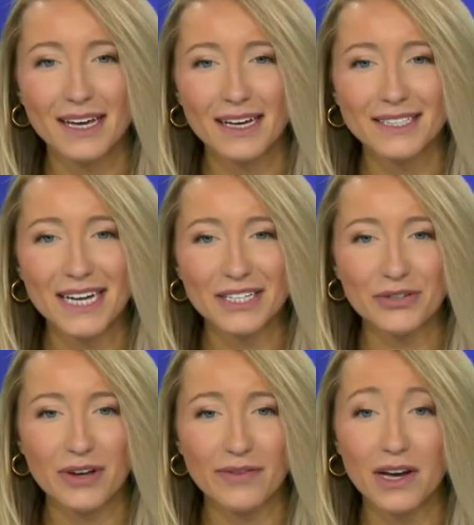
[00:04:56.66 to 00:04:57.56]
Dr.
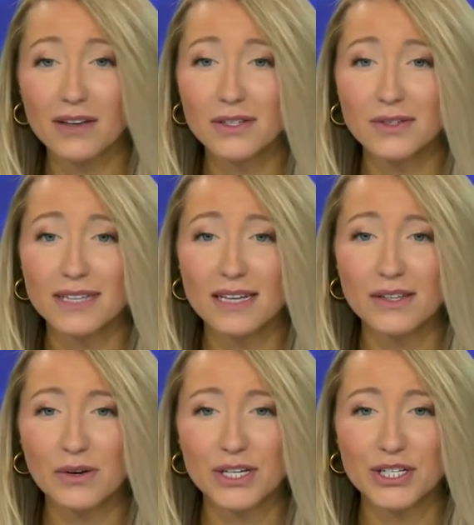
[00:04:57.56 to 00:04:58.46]
Griffin also says
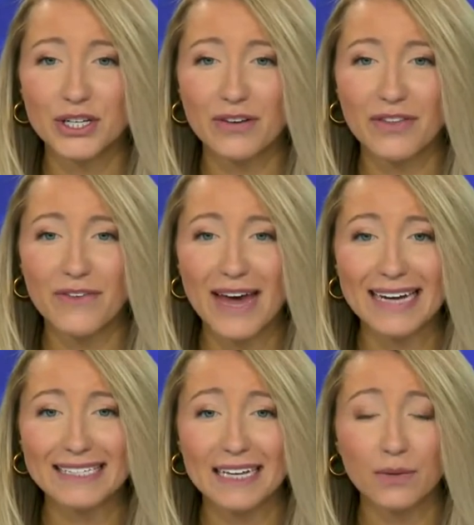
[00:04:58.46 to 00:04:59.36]
they're unsure if the
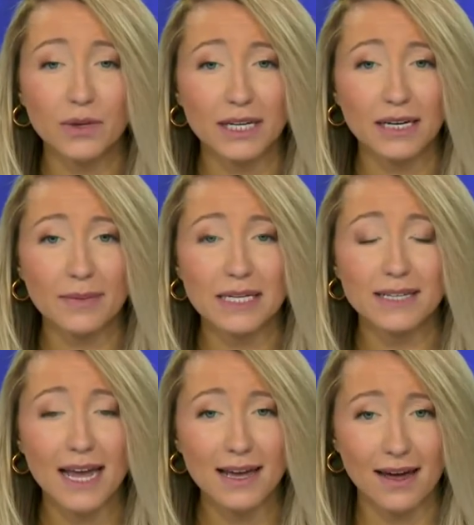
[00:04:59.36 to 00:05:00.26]
vaccine will need to be
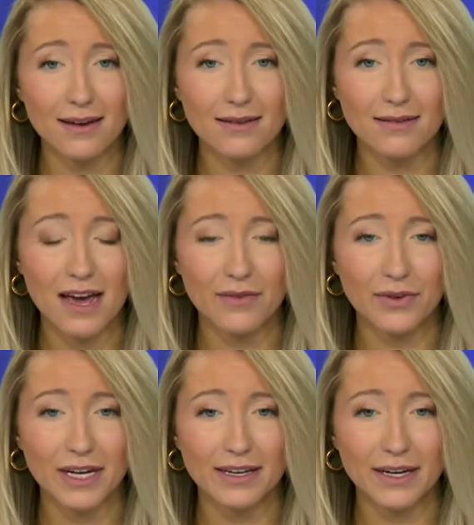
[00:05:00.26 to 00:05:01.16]
taken
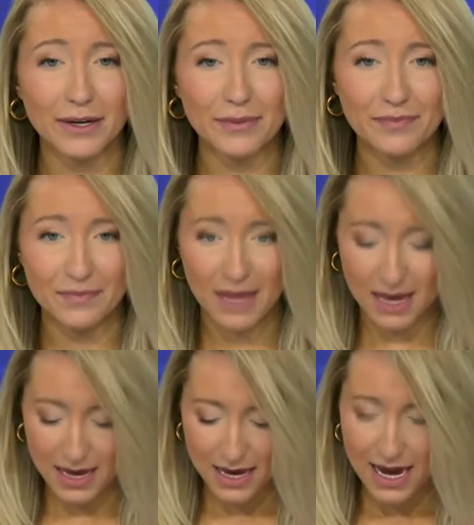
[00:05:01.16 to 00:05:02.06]
every year.
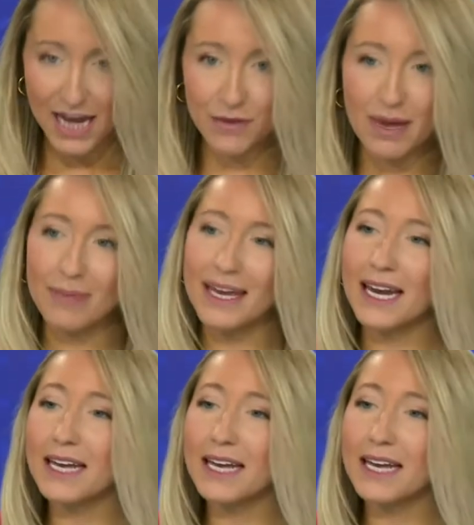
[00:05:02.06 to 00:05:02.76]
And you may be getting a